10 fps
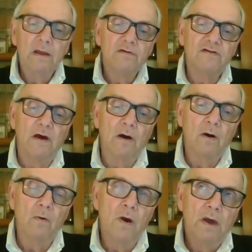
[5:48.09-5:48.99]

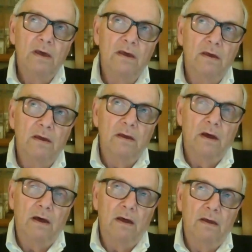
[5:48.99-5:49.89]
So
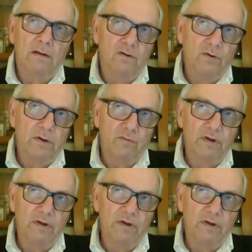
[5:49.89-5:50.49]
in doing